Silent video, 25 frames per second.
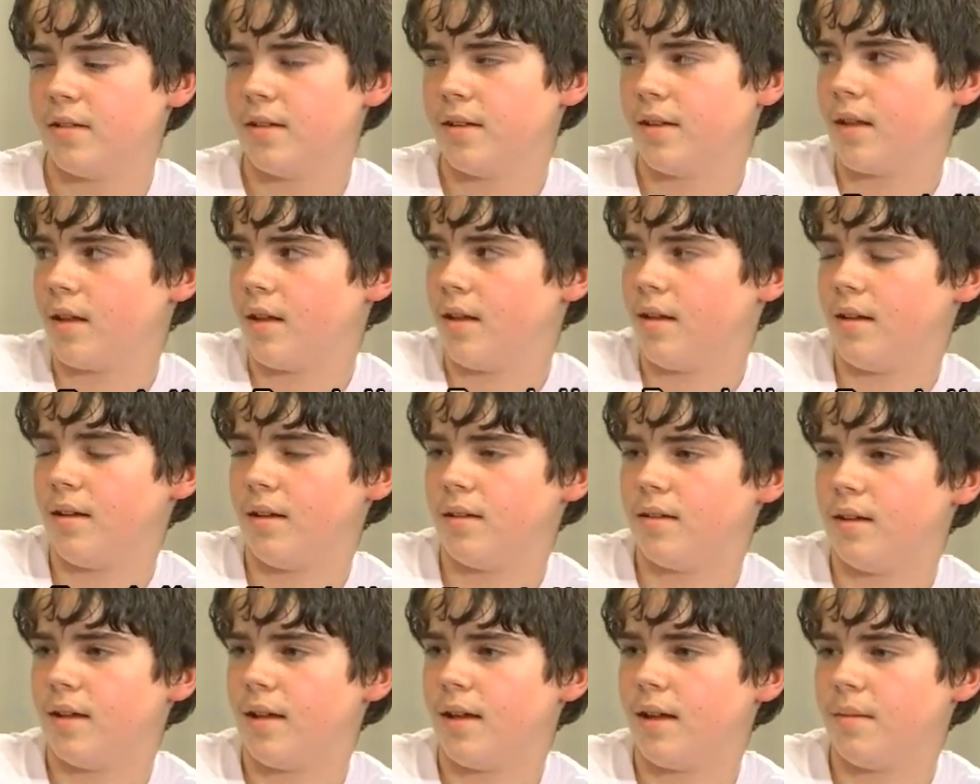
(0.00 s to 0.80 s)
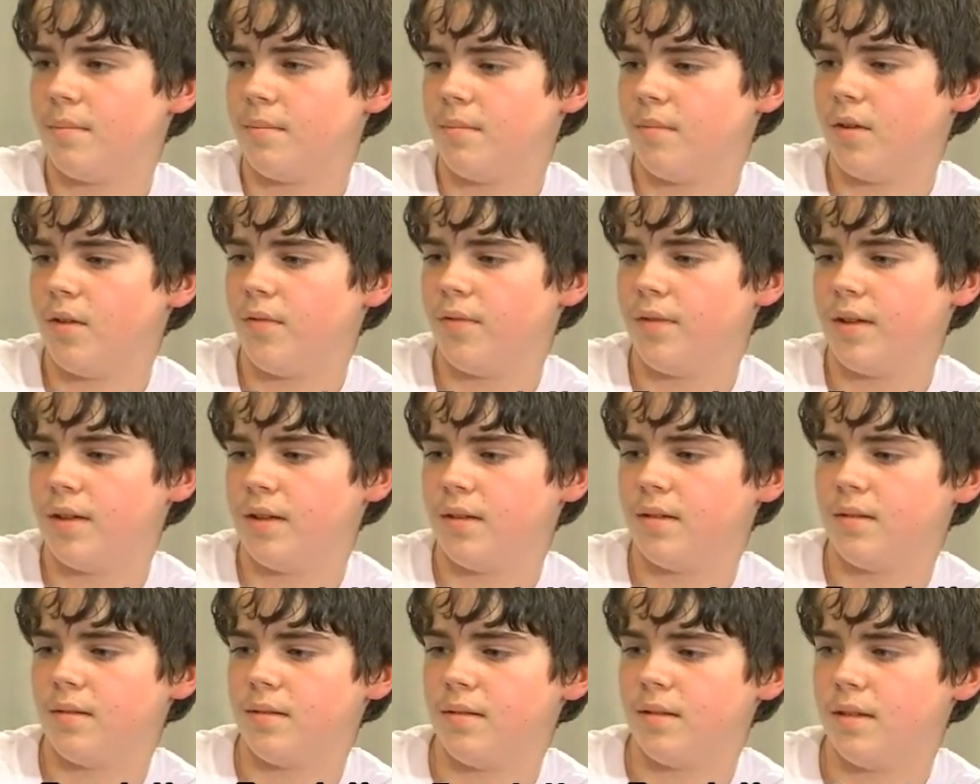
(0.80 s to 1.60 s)
looking at
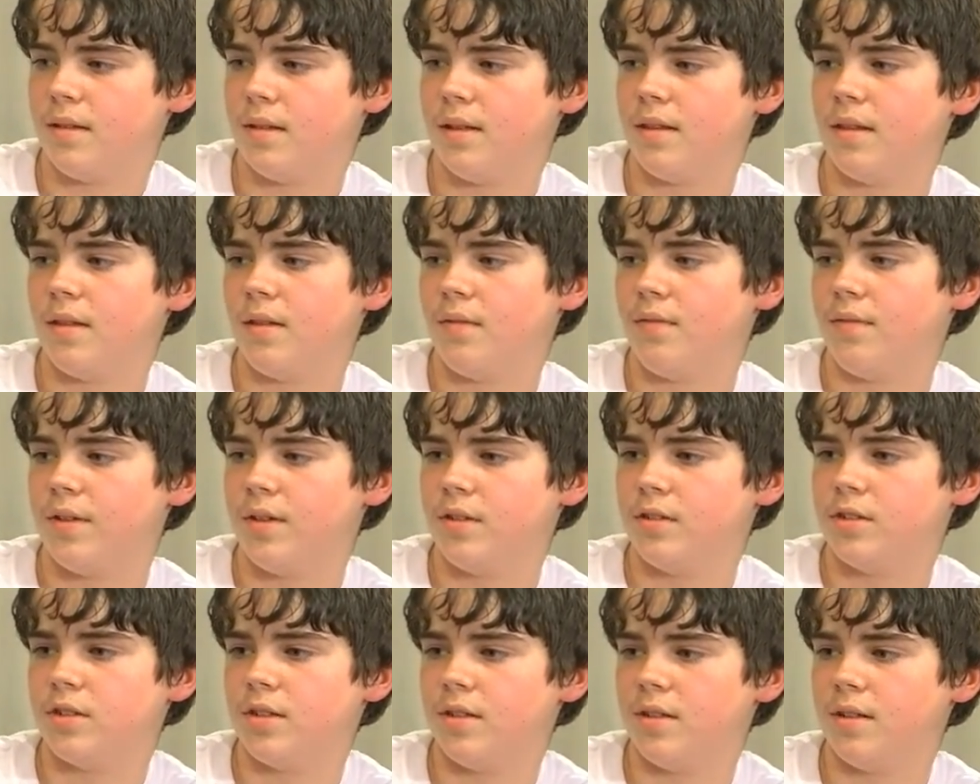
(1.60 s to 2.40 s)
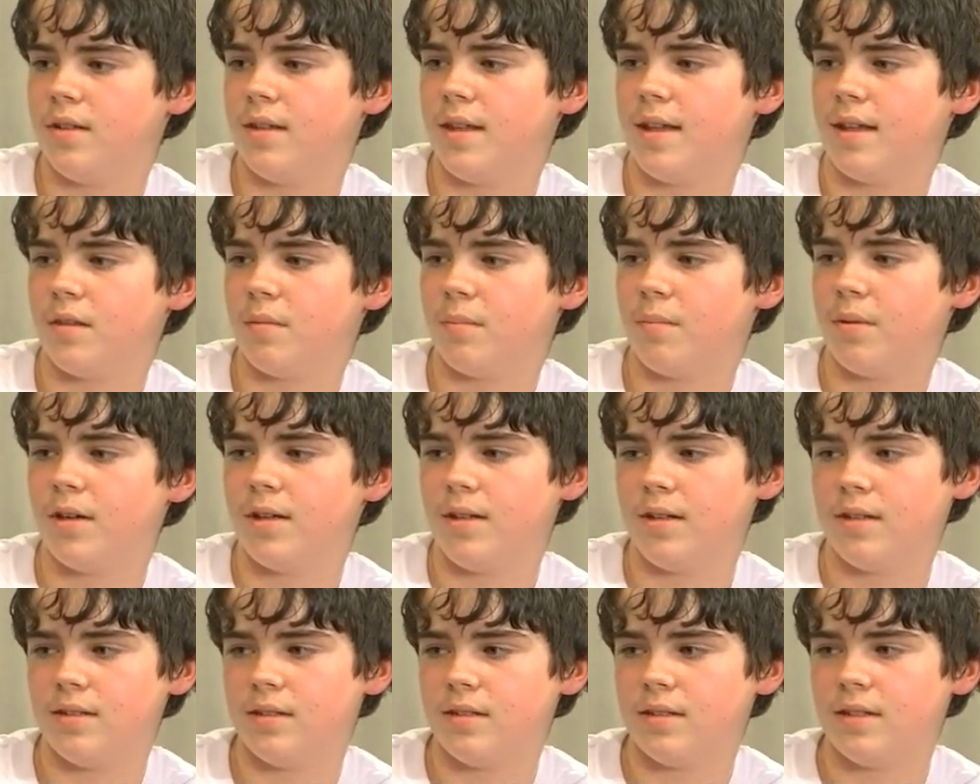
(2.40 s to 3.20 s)
moving in the future, and that's
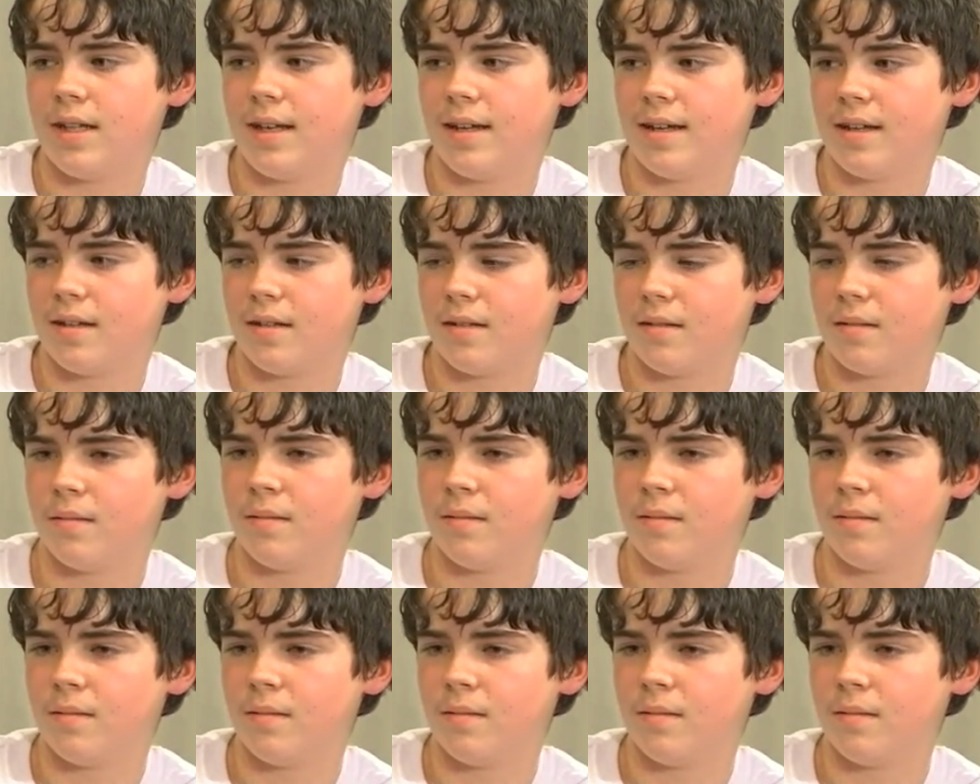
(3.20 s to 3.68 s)
pretty tech